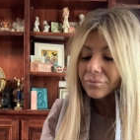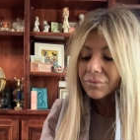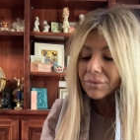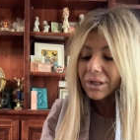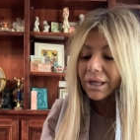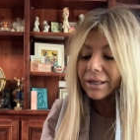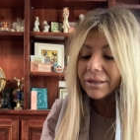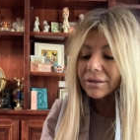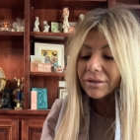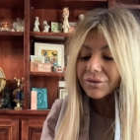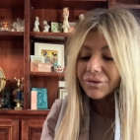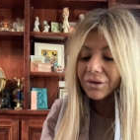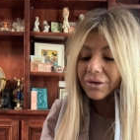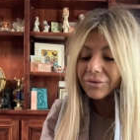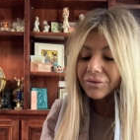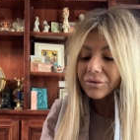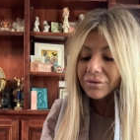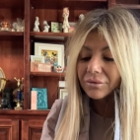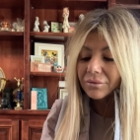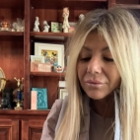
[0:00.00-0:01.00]
And it
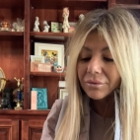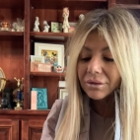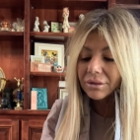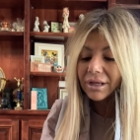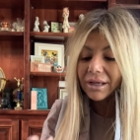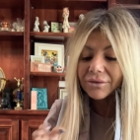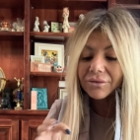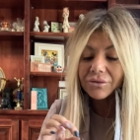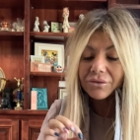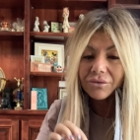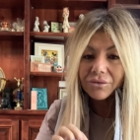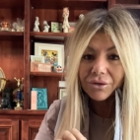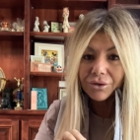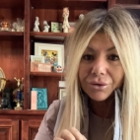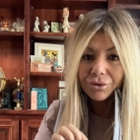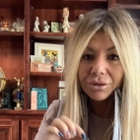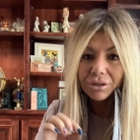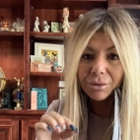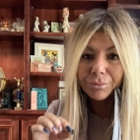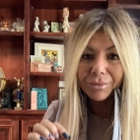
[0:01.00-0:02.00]
doesn't
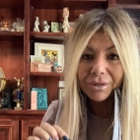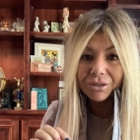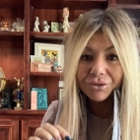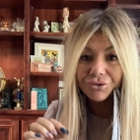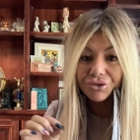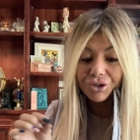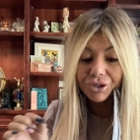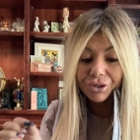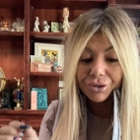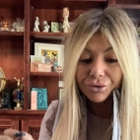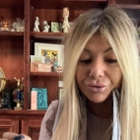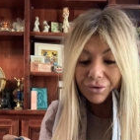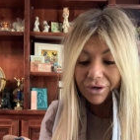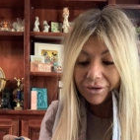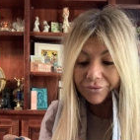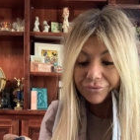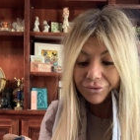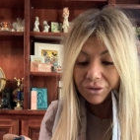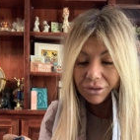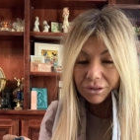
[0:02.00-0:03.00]
necessarily mean
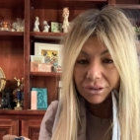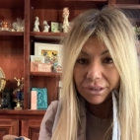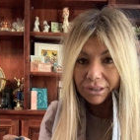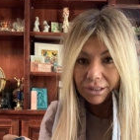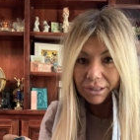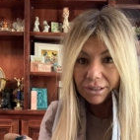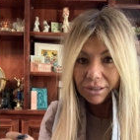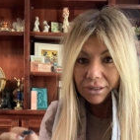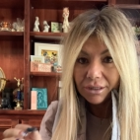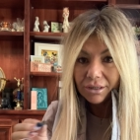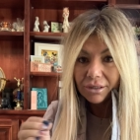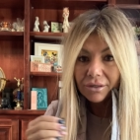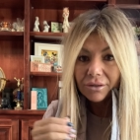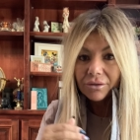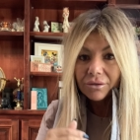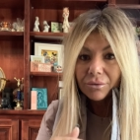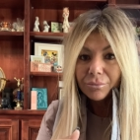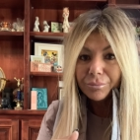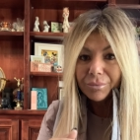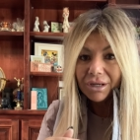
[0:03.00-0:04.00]
geographically,
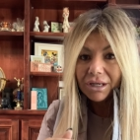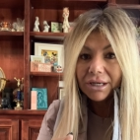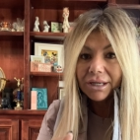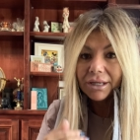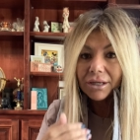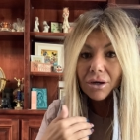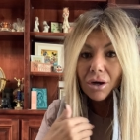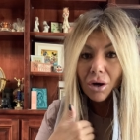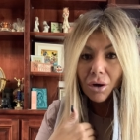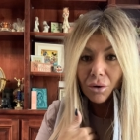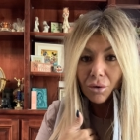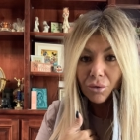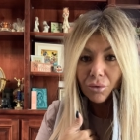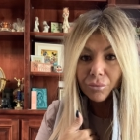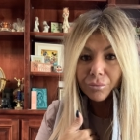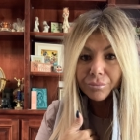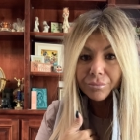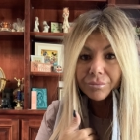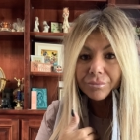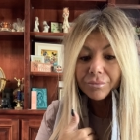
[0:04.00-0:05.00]
meaning
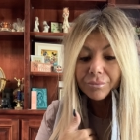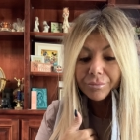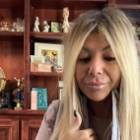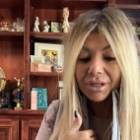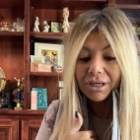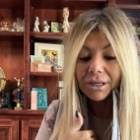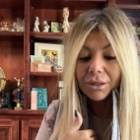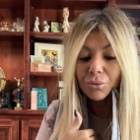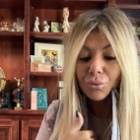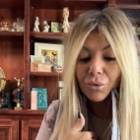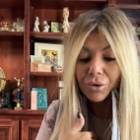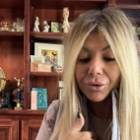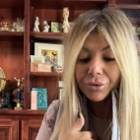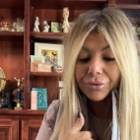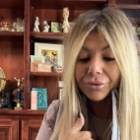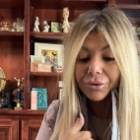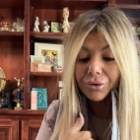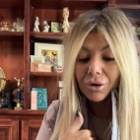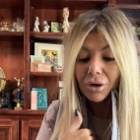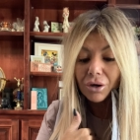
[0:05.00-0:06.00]
home, meaning where
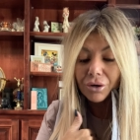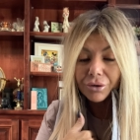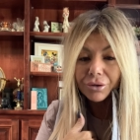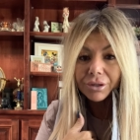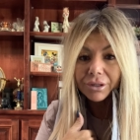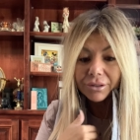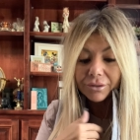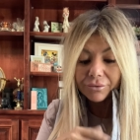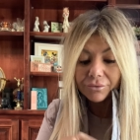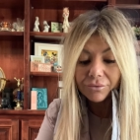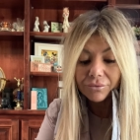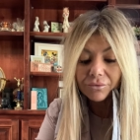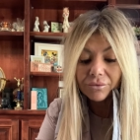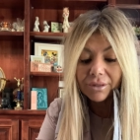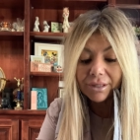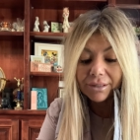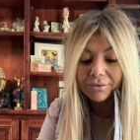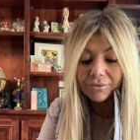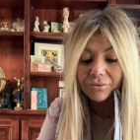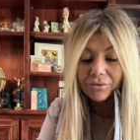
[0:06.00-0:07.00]
their heart is.
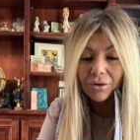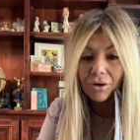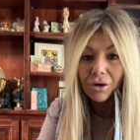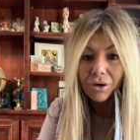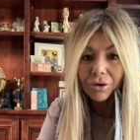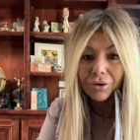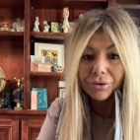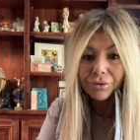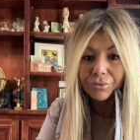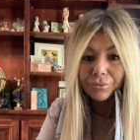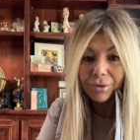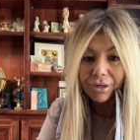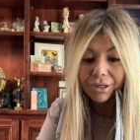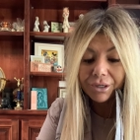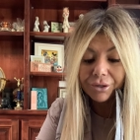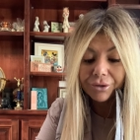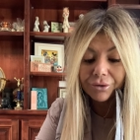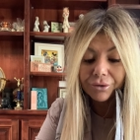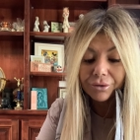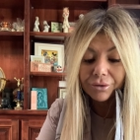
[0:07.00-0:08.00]
That's the heart right
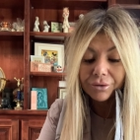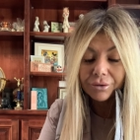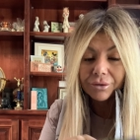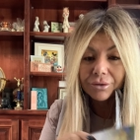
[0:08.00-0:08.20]
here.